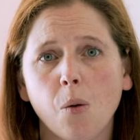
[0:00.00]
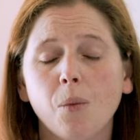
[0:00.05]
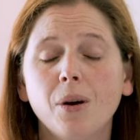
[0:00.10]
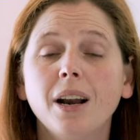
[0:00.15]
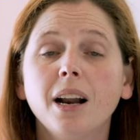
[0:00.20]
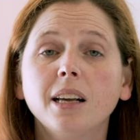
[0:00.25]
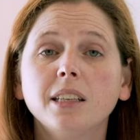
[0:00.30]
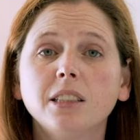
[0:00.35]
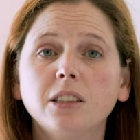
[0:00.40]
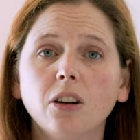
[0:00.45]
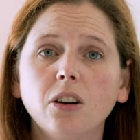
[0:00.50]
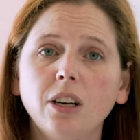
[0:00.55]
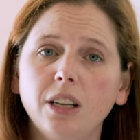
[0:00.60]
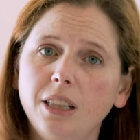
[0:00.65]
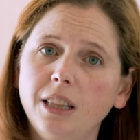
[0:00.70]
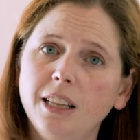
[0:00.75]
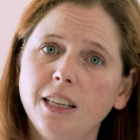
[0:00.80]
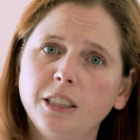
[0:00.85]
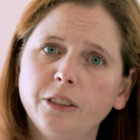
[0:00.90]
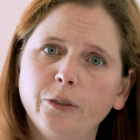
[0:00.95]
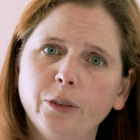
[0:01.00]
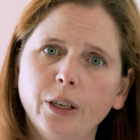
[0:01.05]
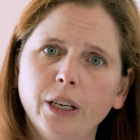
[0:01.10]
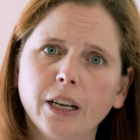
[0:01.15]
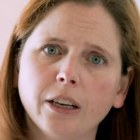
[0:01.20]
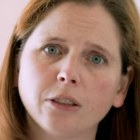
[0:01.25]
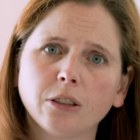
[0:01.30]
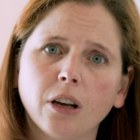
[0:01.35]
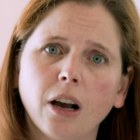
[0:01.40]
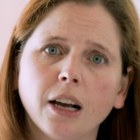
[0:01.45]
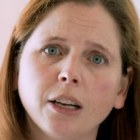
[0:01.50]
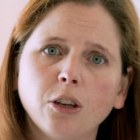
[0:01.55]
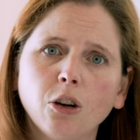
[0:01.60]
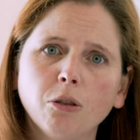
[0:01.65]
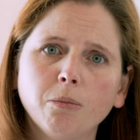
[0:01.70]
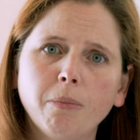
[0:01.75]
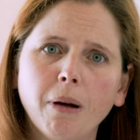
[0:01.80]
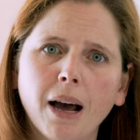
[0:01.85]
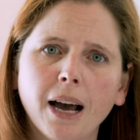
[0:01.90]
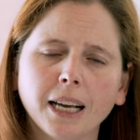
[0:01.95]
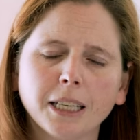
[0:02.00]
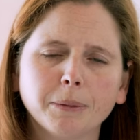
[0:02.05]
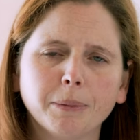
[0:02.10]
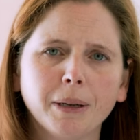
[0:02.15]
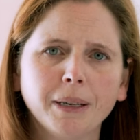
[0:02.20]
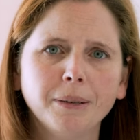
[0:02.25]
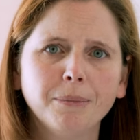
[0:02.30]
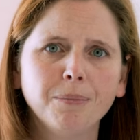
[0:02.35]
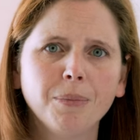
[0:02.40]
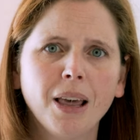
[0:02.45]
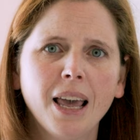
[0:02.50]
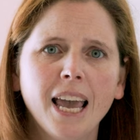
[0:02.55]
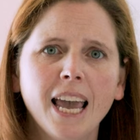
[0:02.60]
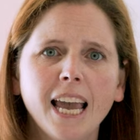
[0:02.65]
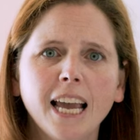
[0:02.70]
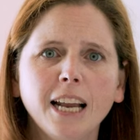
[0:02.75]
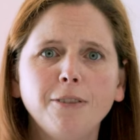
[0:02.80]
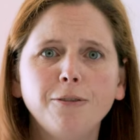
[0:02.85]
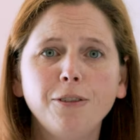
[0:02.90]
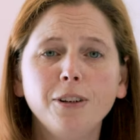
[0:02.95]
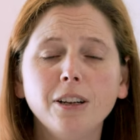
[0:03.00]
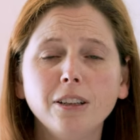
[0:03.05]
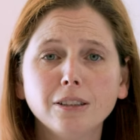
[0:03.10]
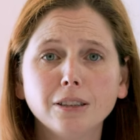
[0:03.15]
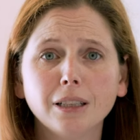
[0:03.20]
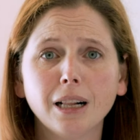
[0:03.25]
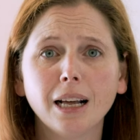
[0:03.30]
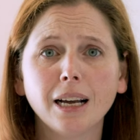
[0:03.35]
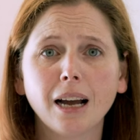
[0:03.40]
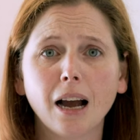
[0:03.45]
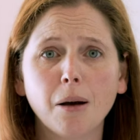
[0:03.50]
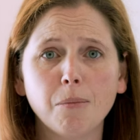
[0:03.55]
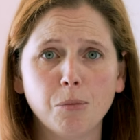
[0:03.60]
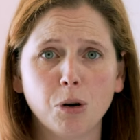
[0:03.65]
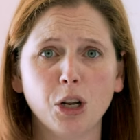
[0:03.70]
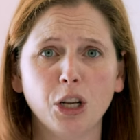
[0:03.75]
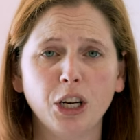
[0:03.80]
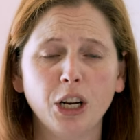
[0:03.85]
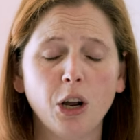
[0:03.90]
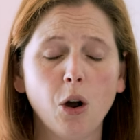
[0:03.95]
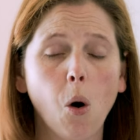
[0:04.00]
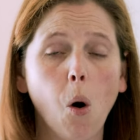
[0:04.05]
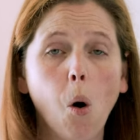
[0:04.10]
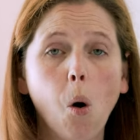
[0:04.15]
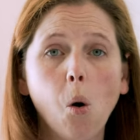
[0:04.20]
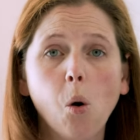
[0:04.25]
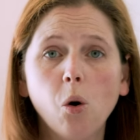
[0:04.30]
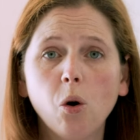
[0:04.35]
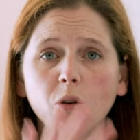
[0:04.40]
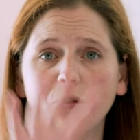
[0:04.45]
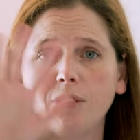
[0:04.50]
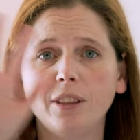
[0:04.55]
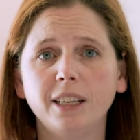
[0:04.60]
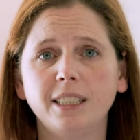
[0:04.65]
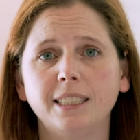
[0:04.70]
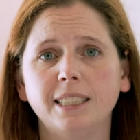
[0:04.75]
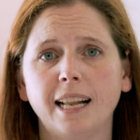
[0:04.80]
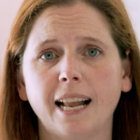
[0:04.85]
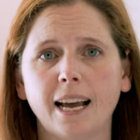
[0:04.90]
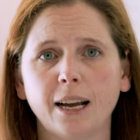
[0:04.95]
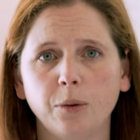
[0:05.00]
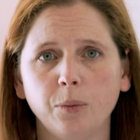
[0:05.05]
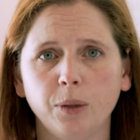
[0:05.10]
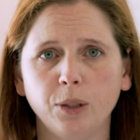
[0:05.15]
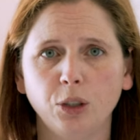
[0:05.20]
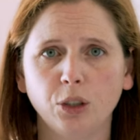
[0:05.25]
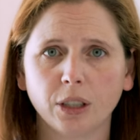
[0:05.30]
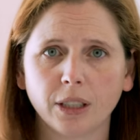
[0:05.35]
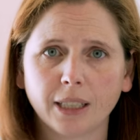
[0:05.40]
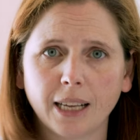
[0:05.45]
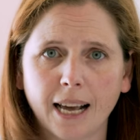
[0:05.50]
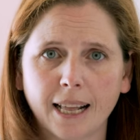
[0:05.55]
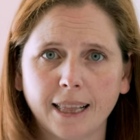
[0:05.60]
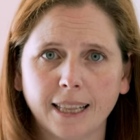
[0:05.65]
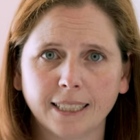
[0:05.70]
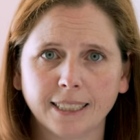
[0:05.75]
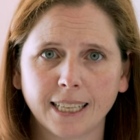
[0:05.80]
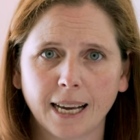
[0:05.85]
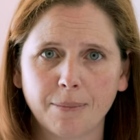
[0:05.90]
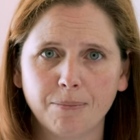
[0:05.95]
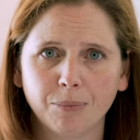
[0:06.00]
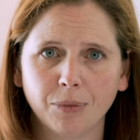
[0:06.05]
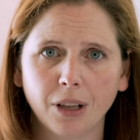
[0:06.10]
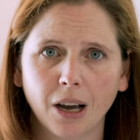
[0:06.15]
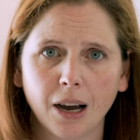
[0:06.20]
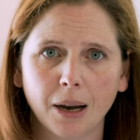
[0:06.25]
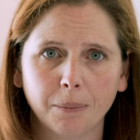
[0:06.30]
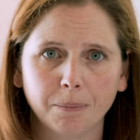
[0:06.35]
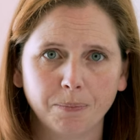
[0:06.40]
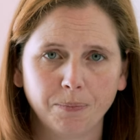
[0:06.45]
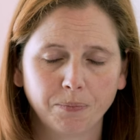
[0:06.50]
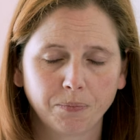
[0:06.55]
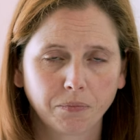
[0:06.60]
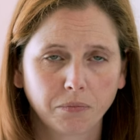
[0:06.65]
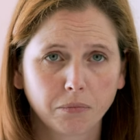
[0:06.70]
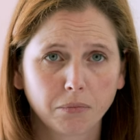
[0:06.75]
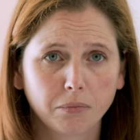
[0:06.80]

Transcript: When I started these videos, I told my husband, it feels like I'm learning all of these languages at the same time.